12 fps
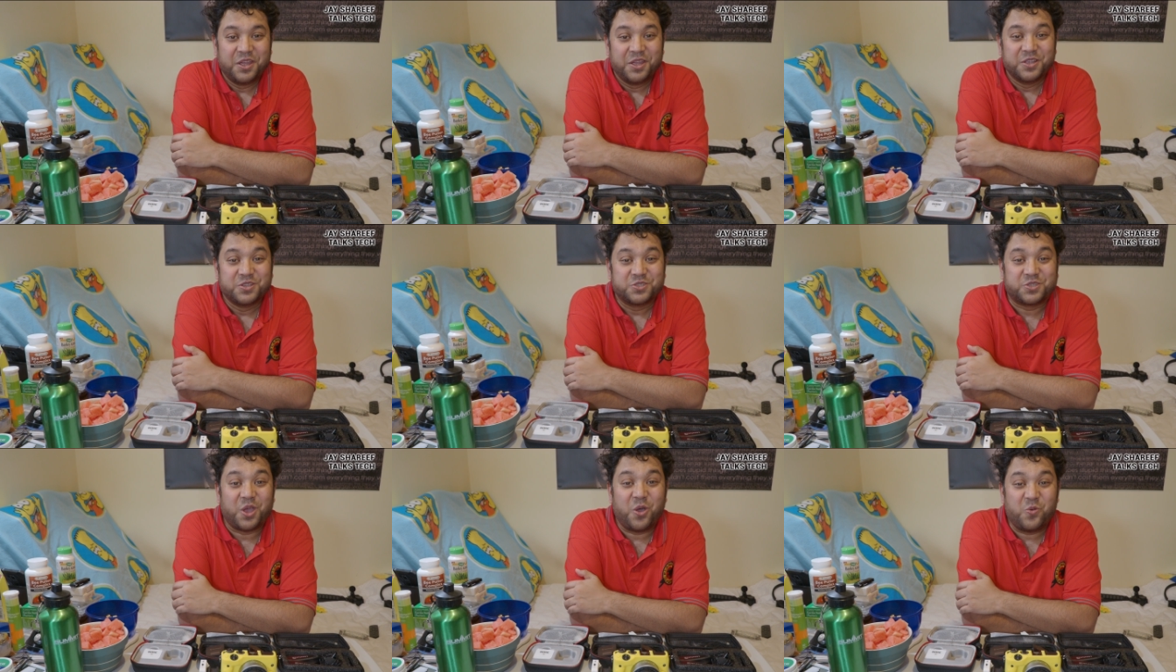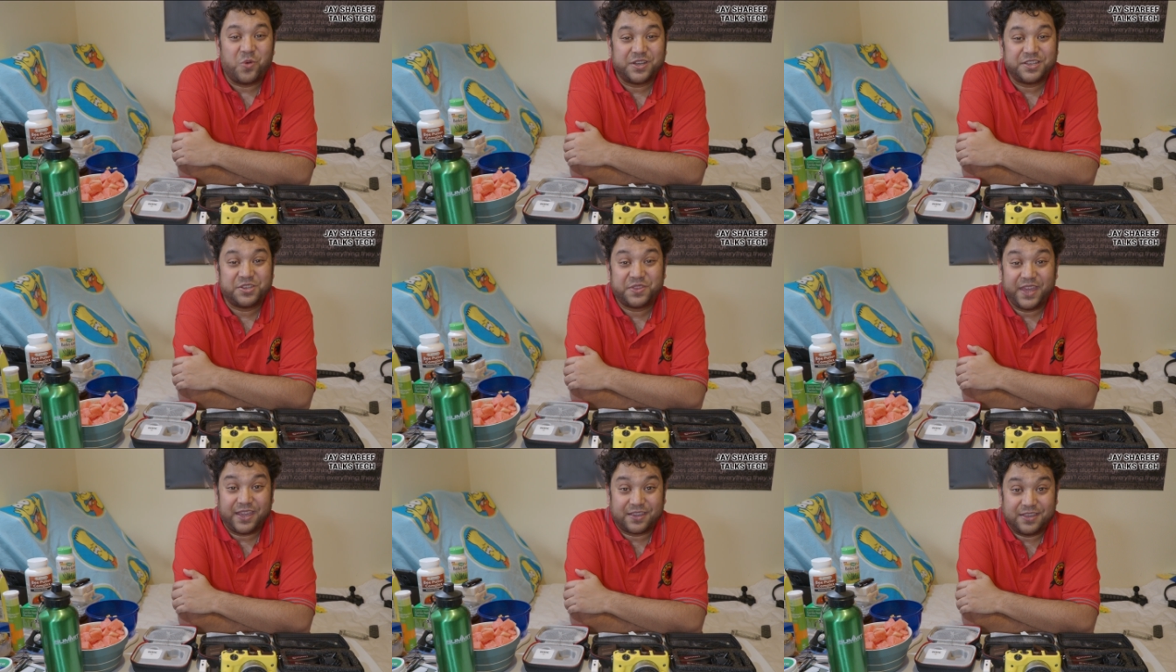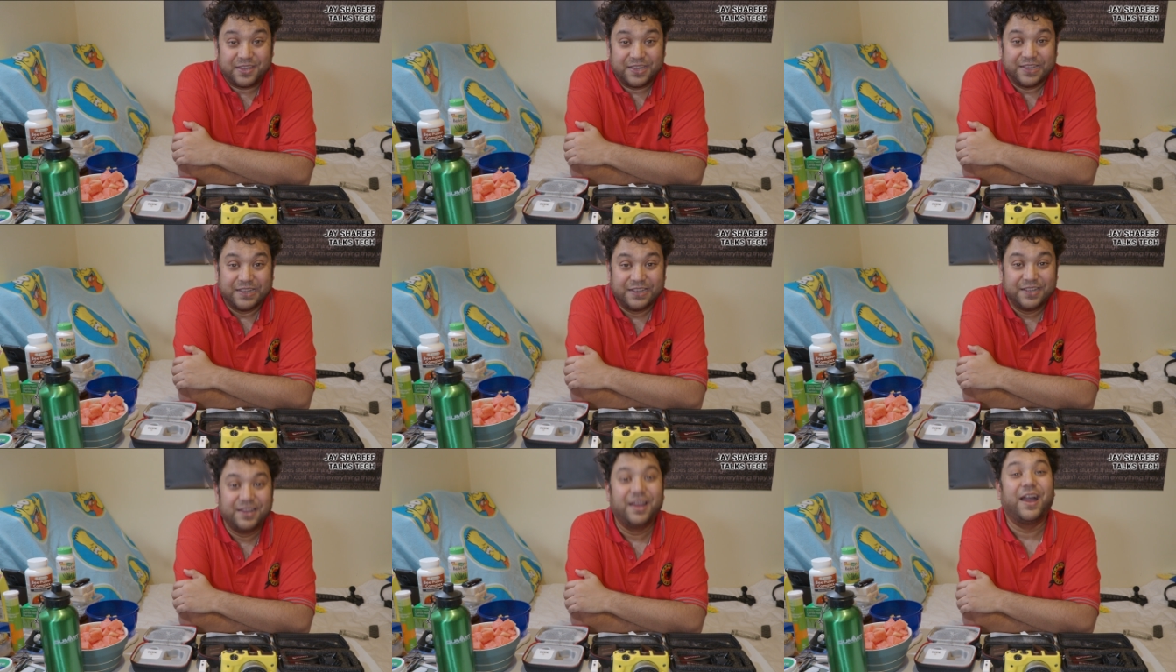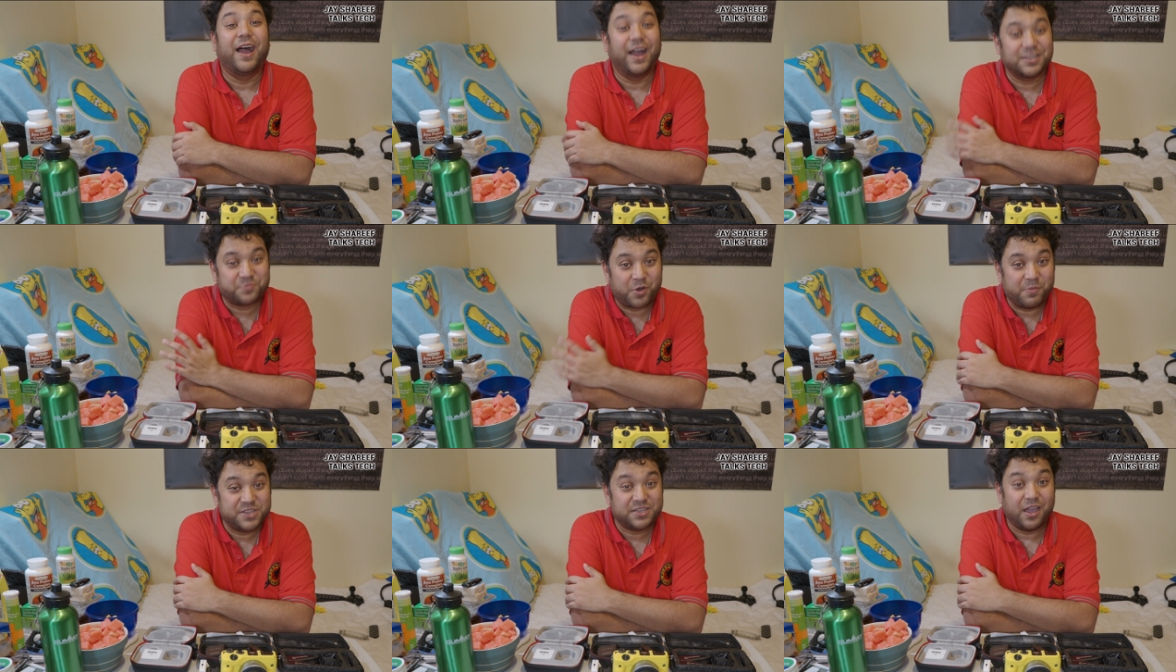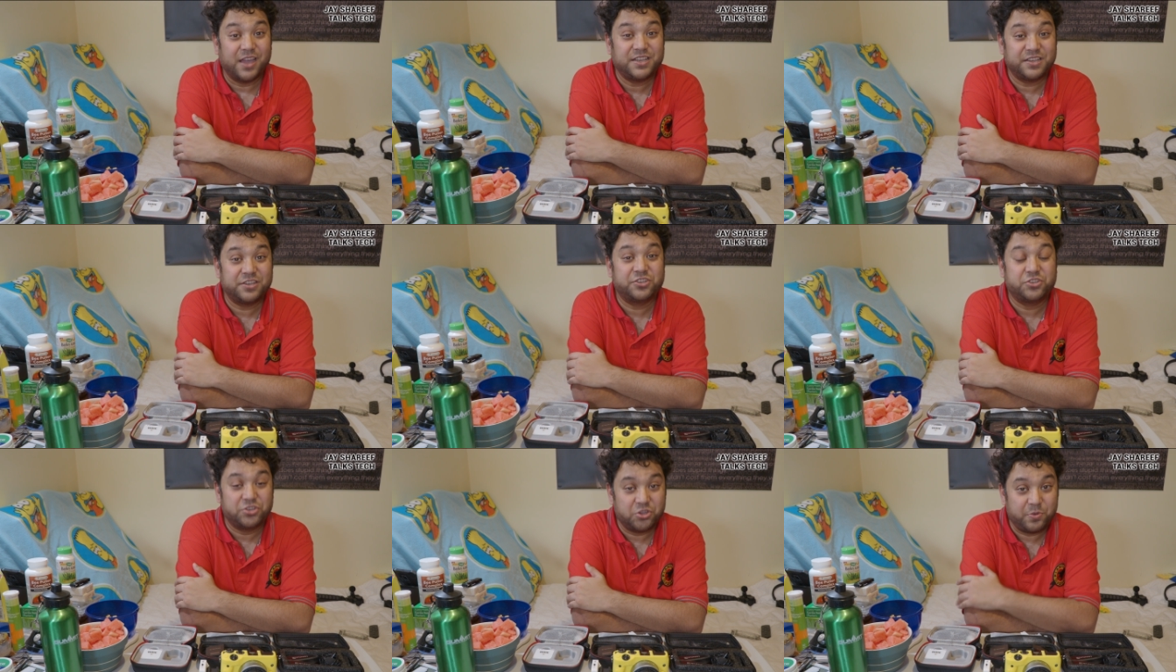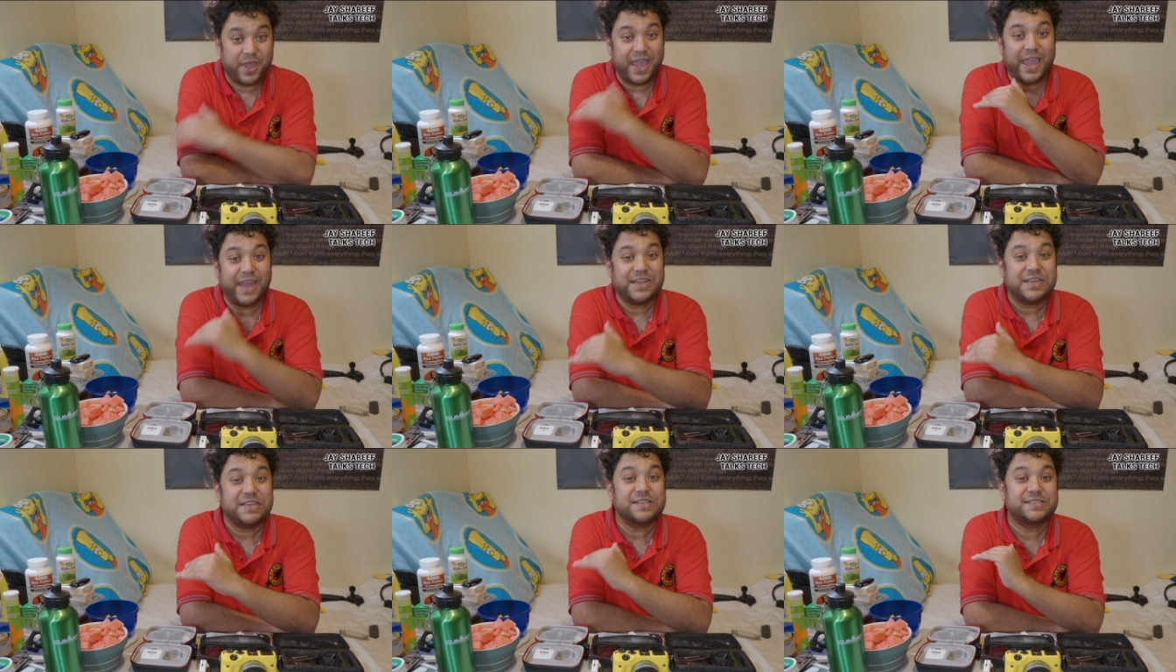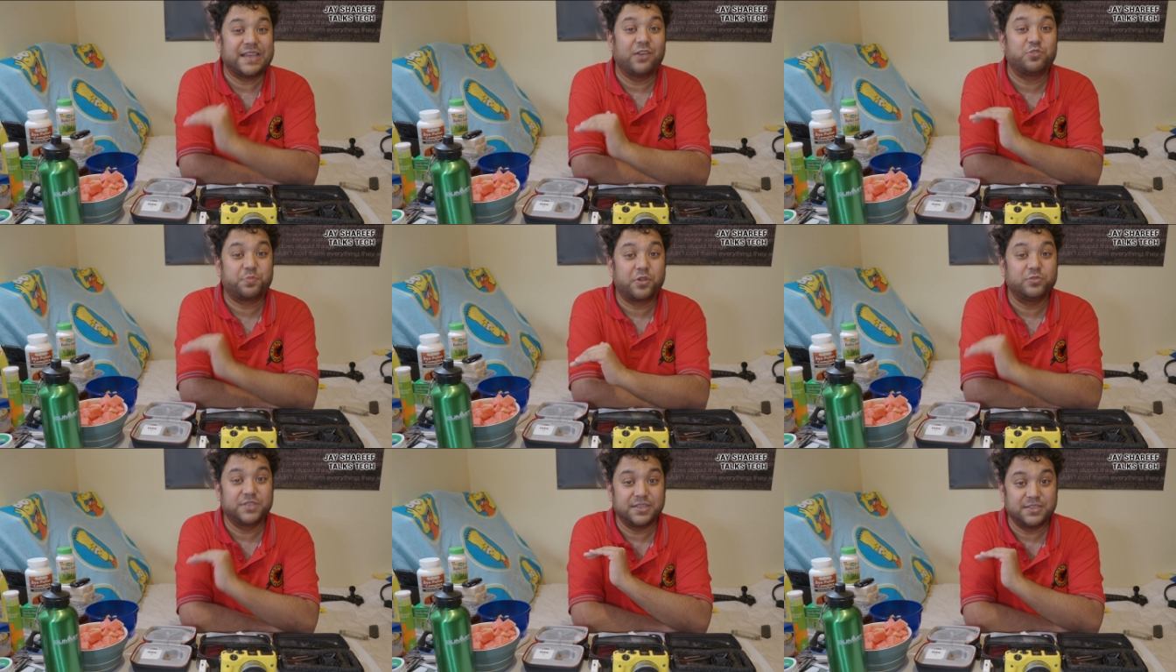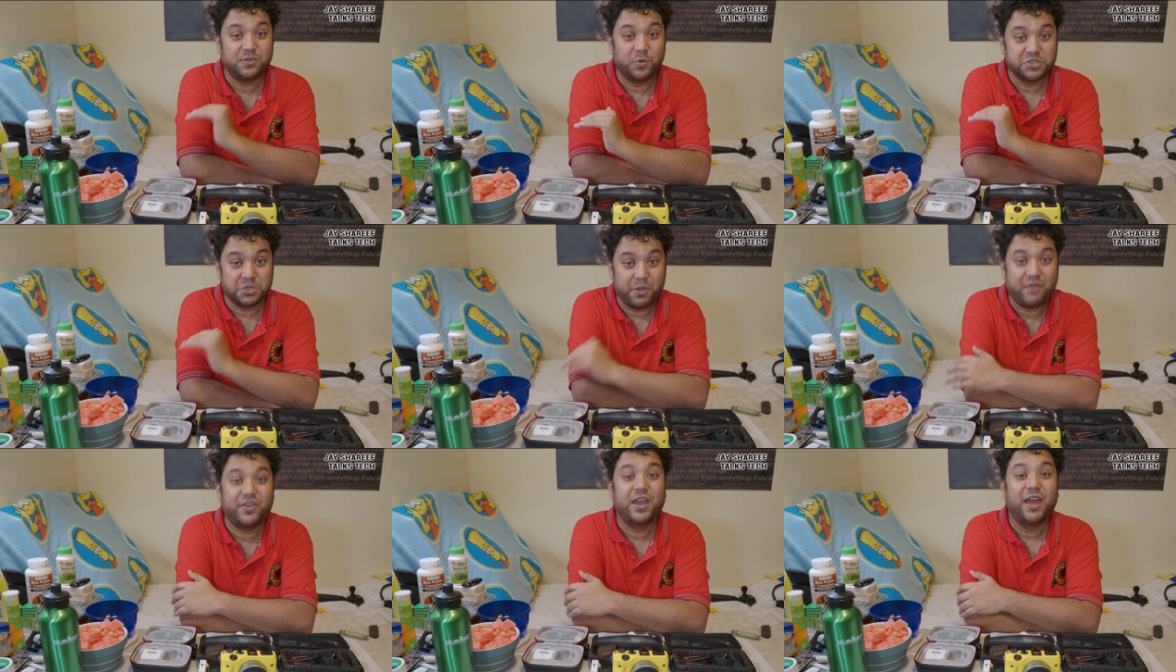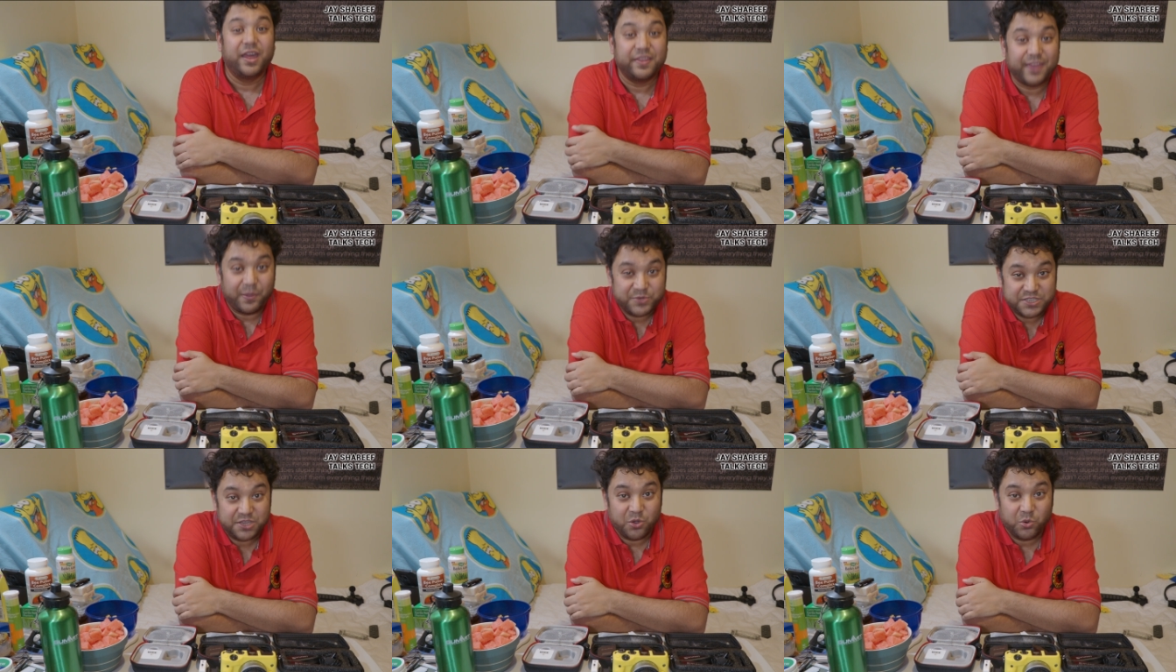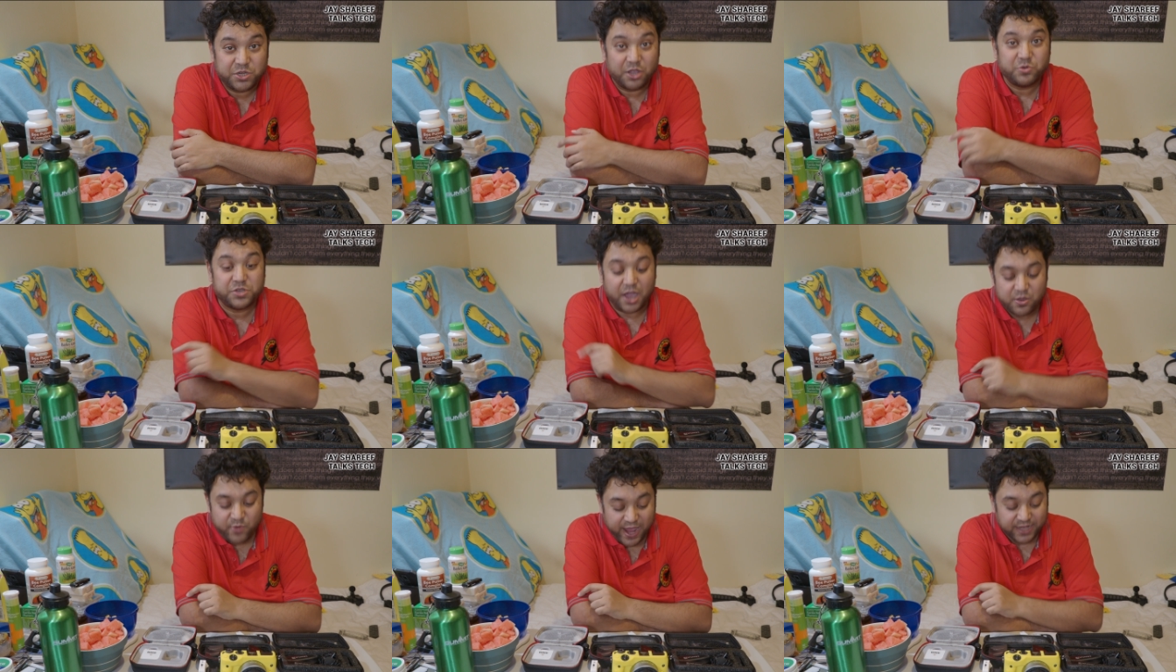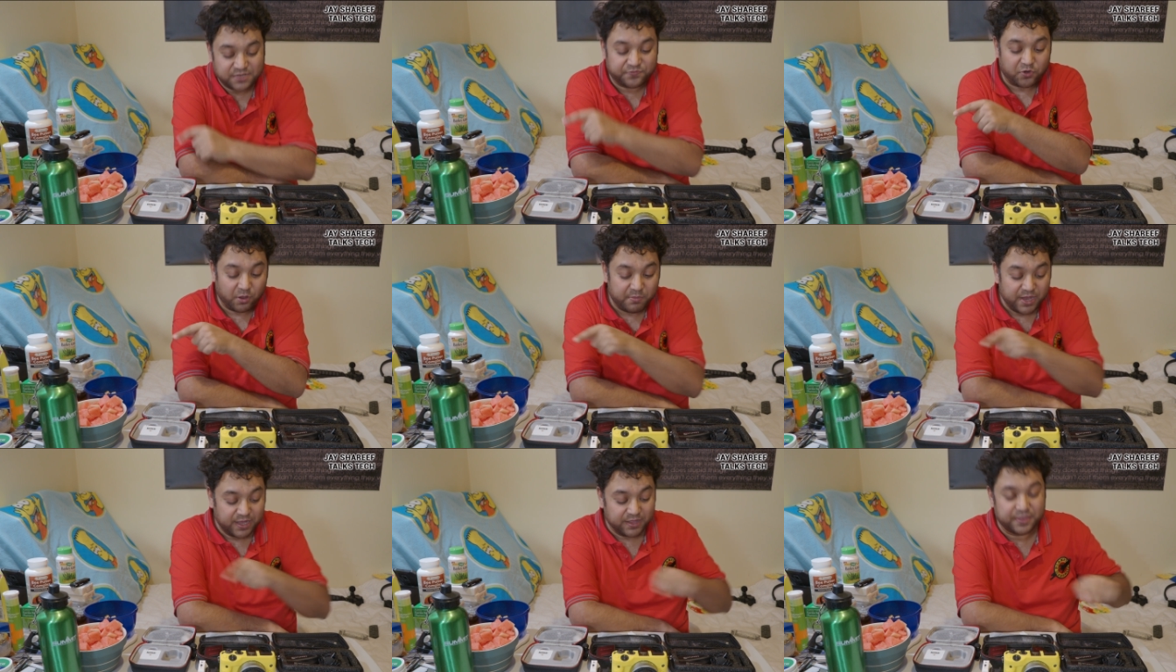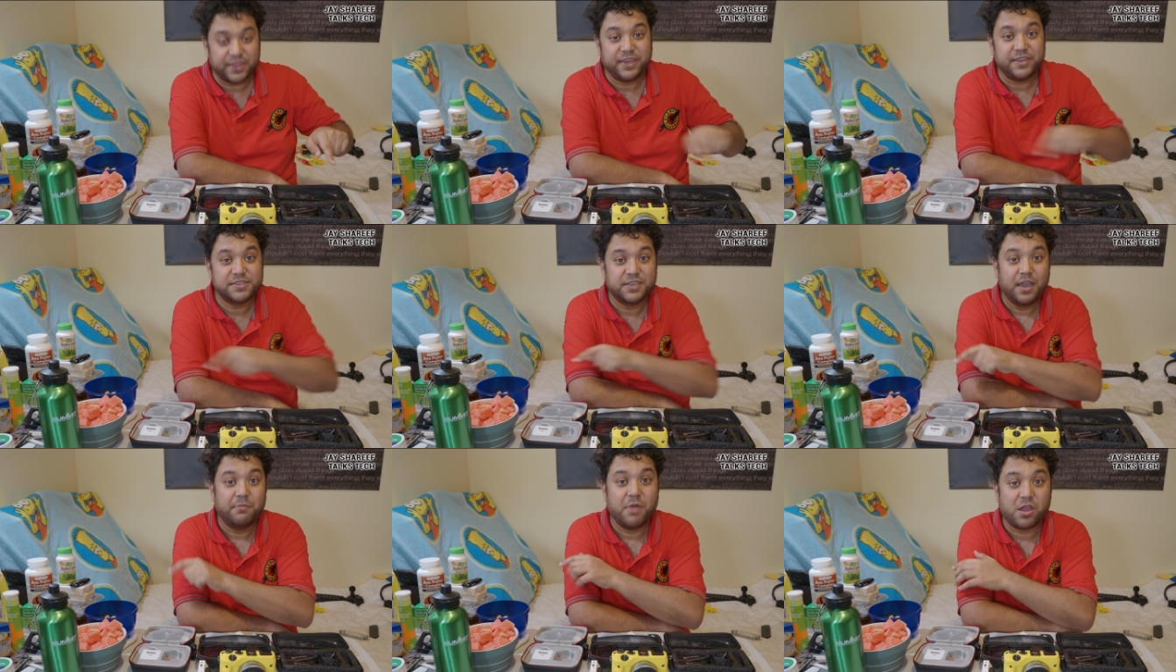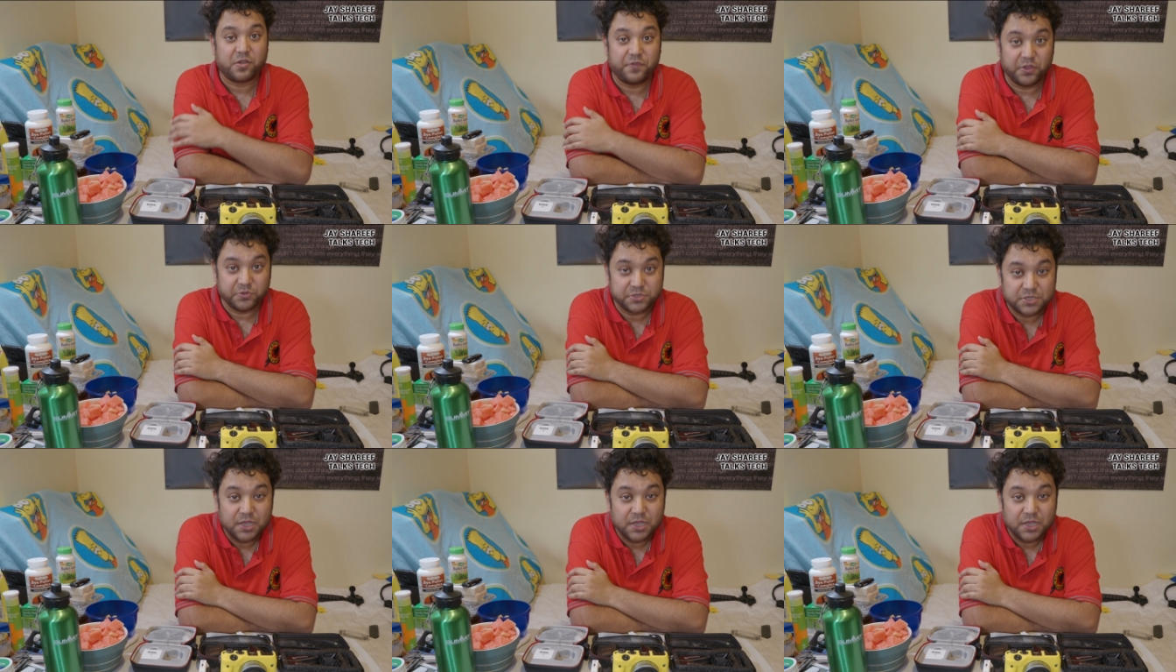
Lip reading: So, what did you think? As promised, I didn't do any sound processing whatsoever. That was the audio direct from these microphones.